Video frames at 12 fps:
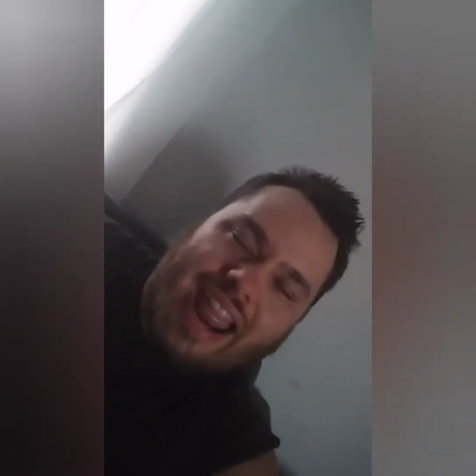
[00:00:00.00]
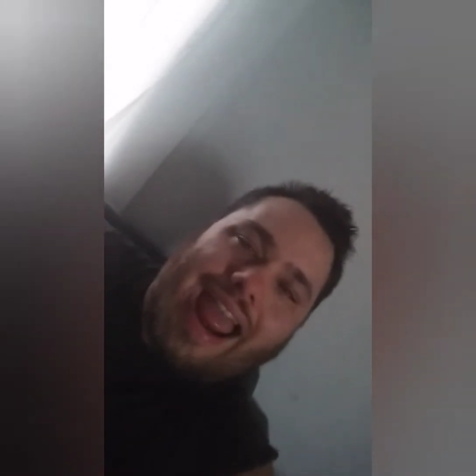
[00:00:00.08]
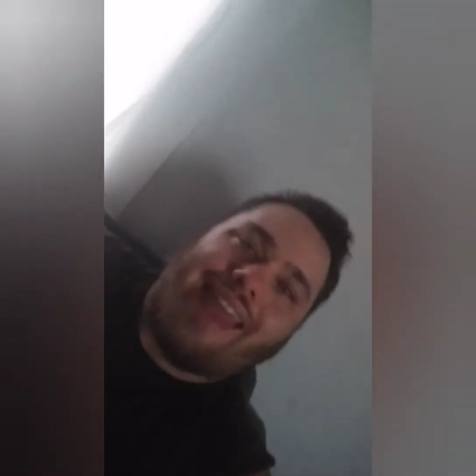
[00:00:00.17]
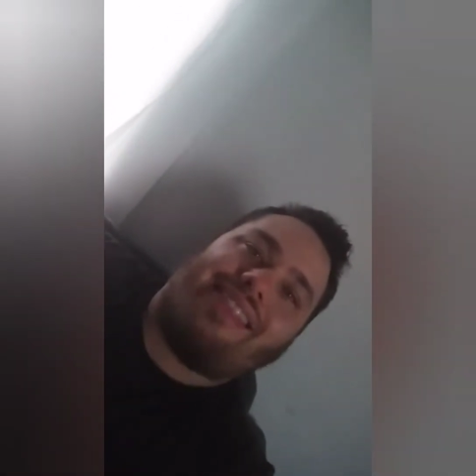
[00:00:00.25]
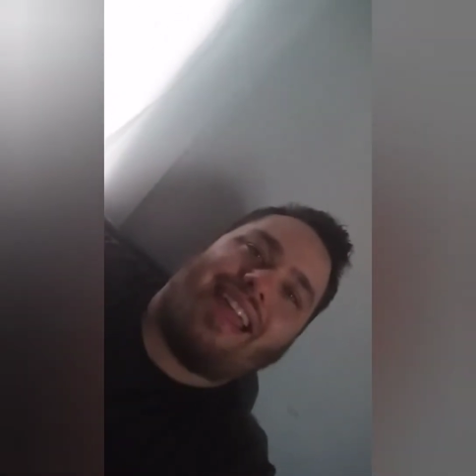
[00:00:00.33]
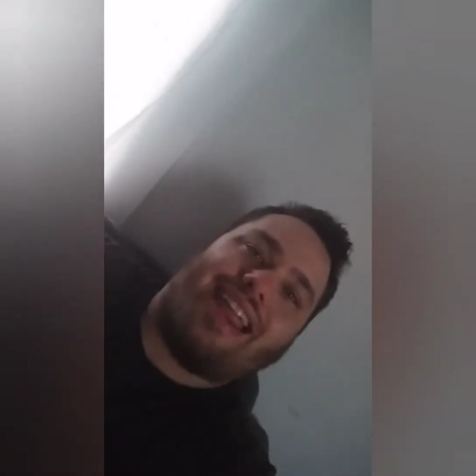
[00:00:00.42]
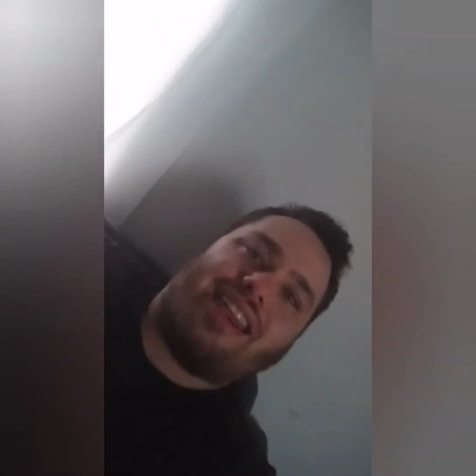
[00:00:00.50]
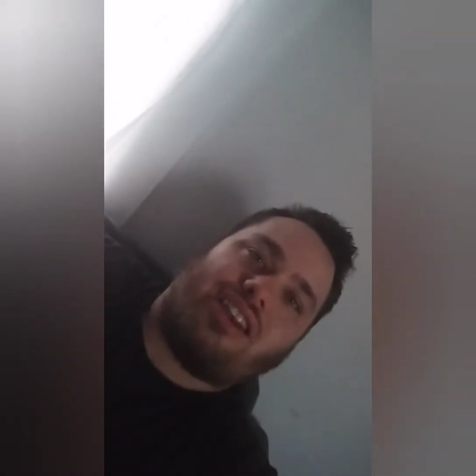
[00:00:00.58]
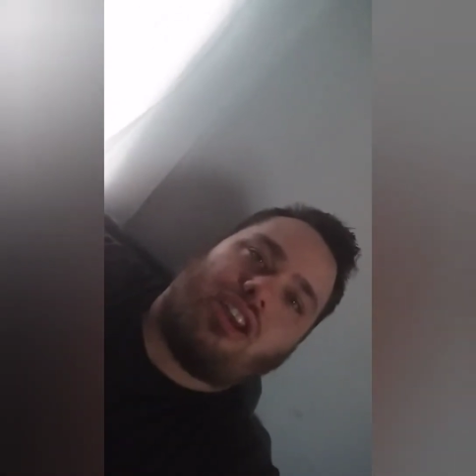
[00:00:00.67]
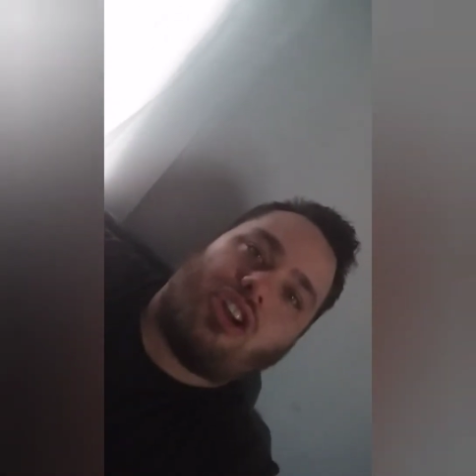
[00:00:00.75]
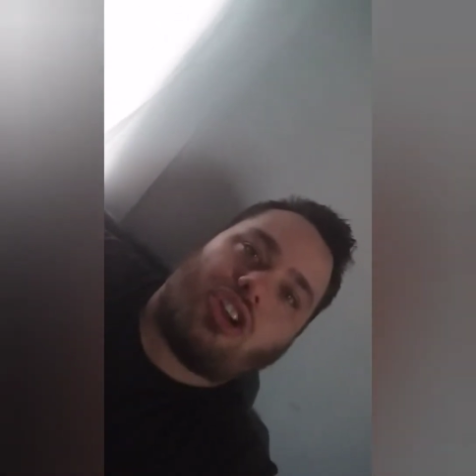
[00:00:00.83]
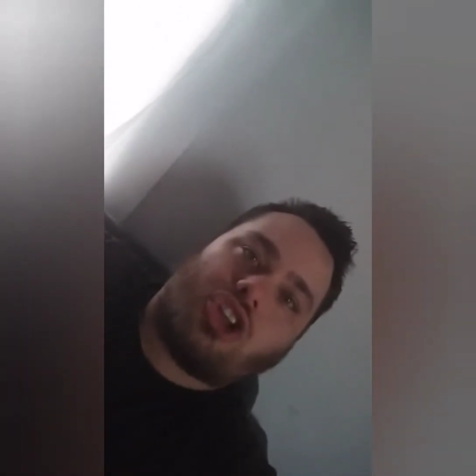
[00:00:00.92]
and
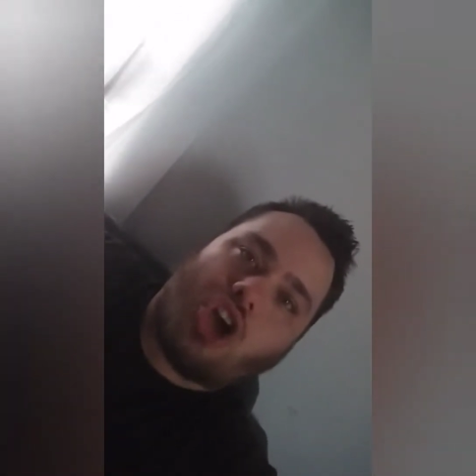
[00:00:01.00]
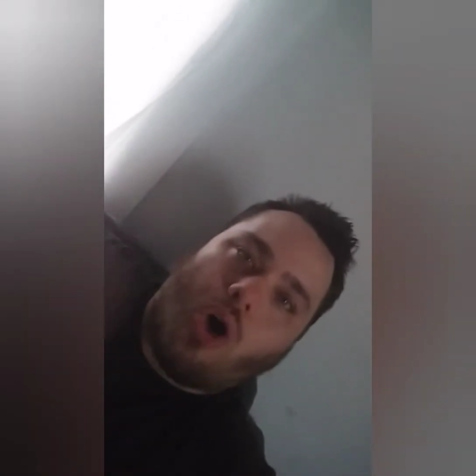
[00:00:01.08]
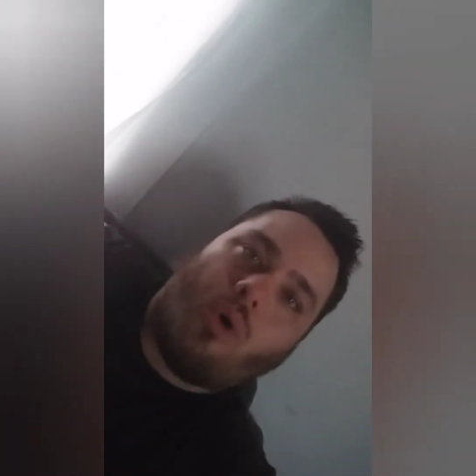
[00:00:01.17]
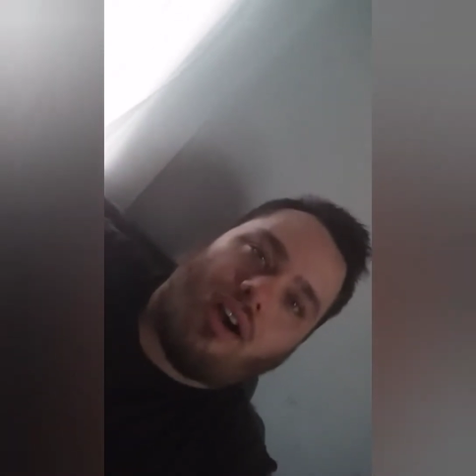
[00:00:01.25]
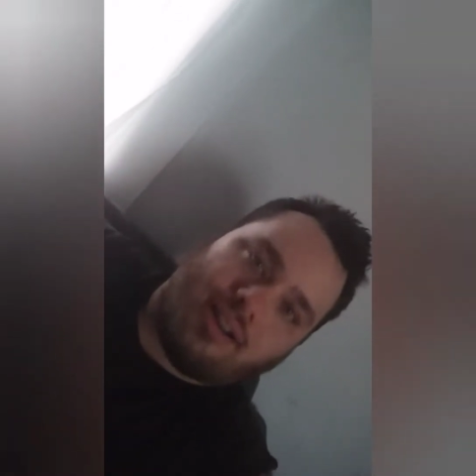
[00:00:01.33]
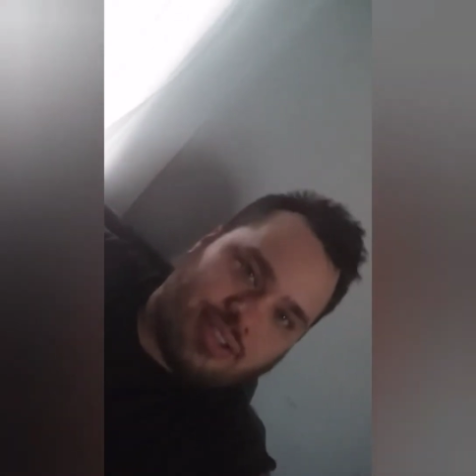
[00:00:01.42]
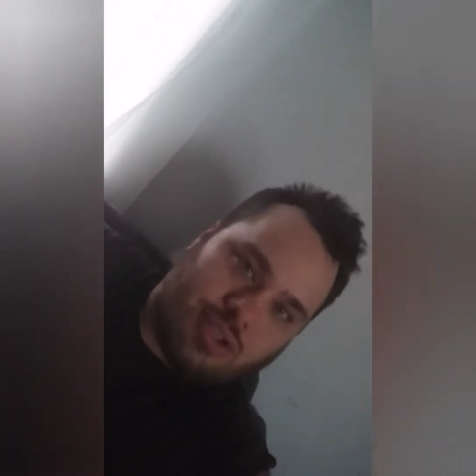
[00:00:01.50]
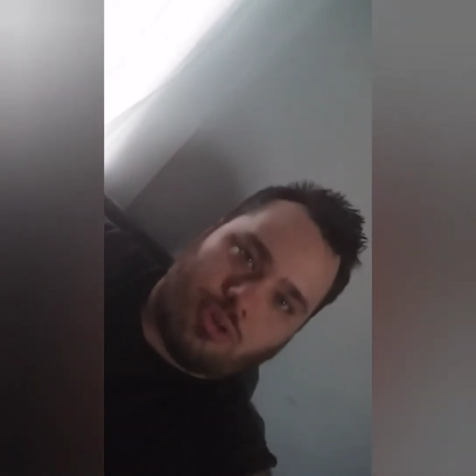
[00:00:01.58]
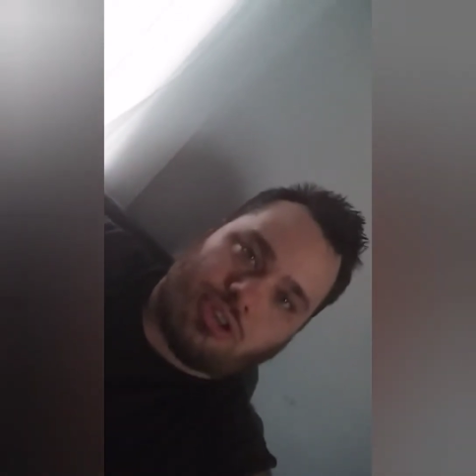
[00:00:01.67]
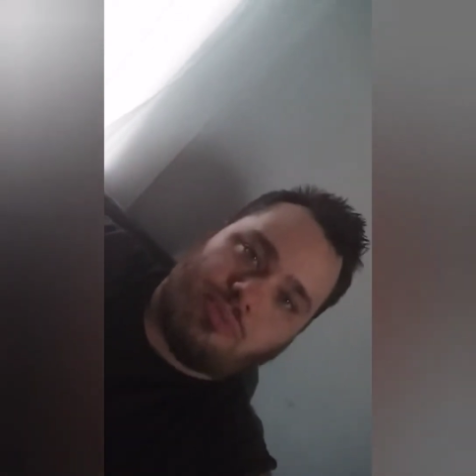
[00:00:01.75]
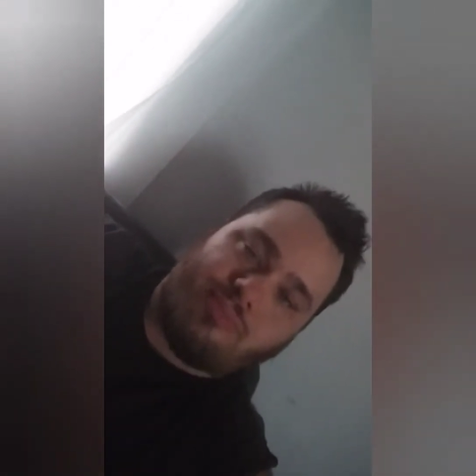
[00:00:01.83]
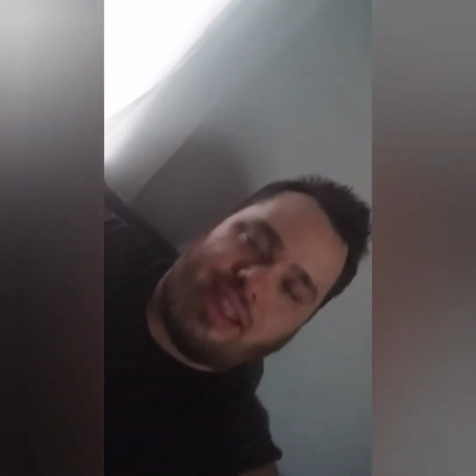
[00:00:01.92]
then go on
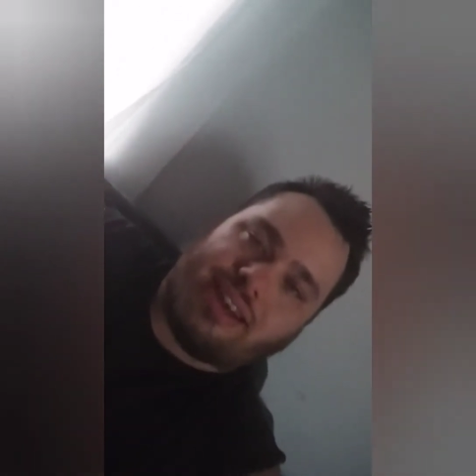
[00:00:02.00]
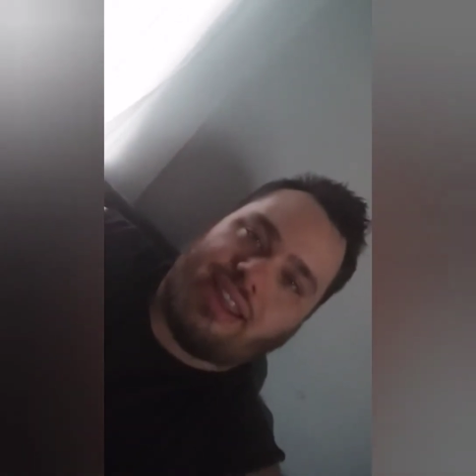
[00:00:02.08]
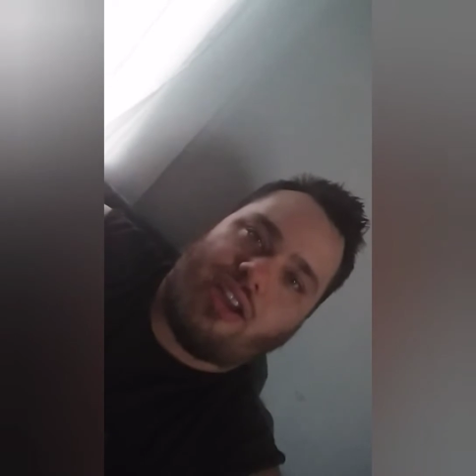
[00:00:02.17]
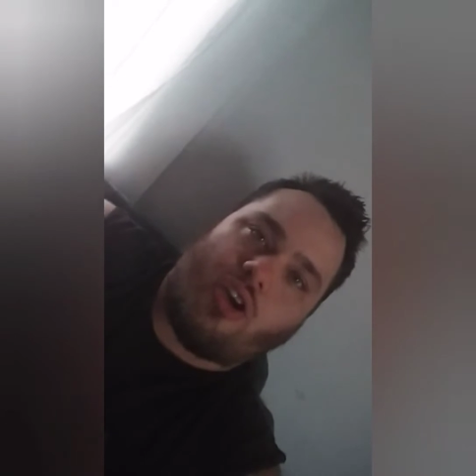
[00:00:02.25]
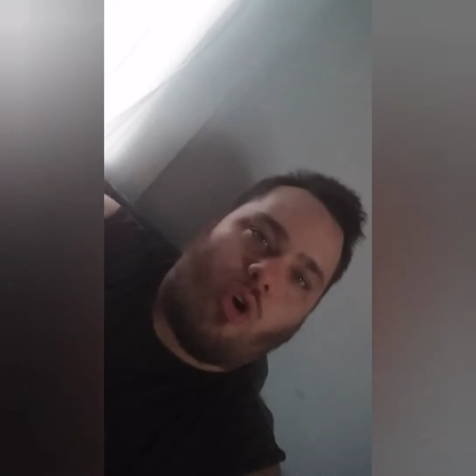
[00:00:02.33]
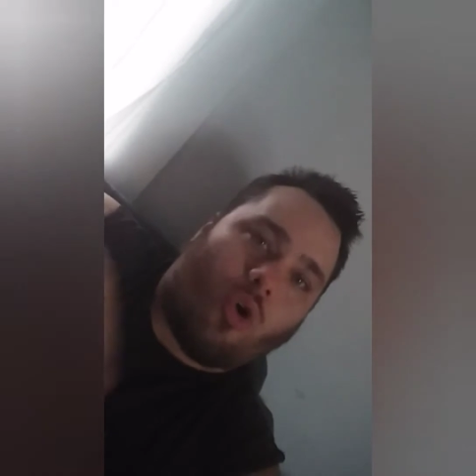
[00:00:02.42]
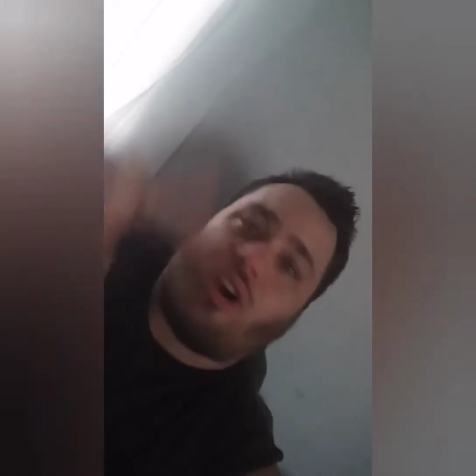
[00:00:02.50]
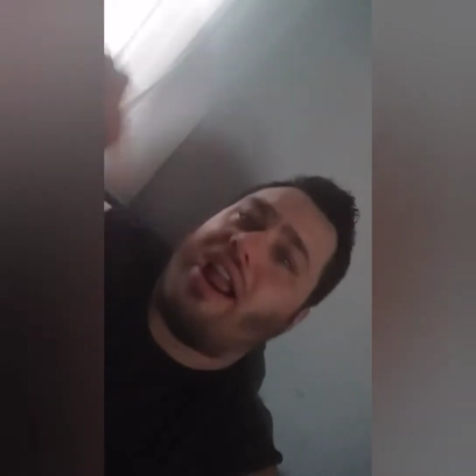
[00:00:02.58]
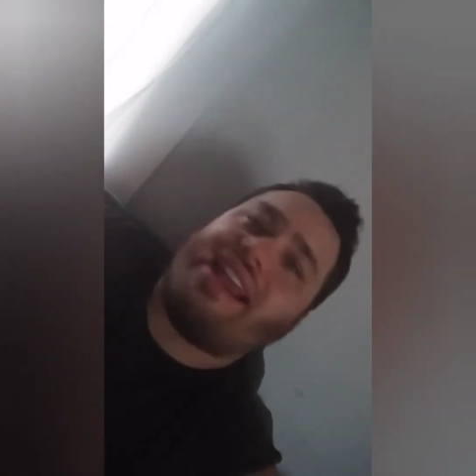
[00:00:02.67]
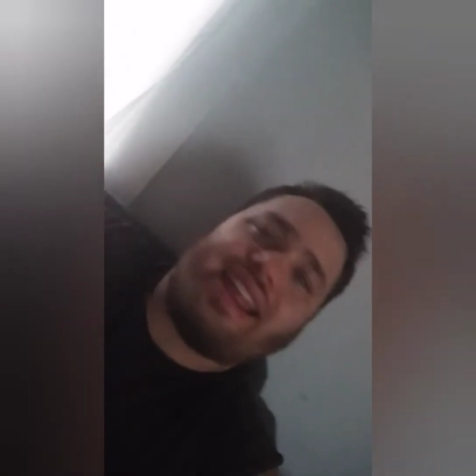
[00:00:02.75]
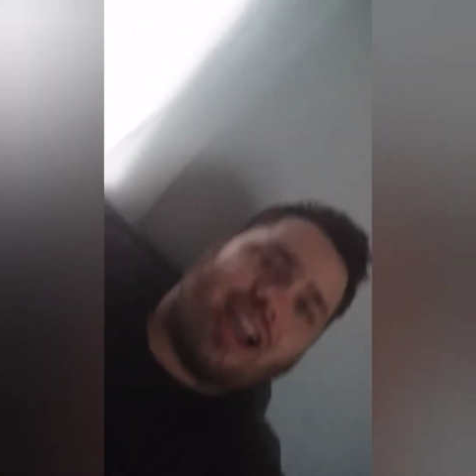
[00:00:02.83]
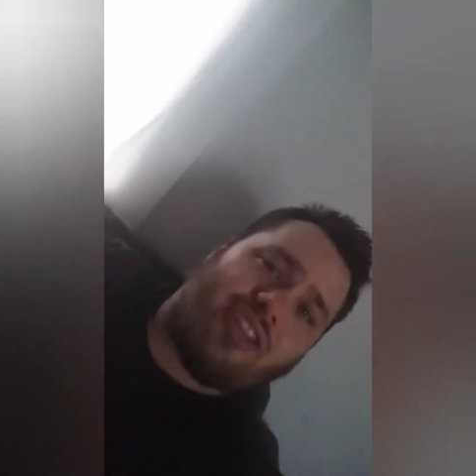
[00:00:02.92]
social media or any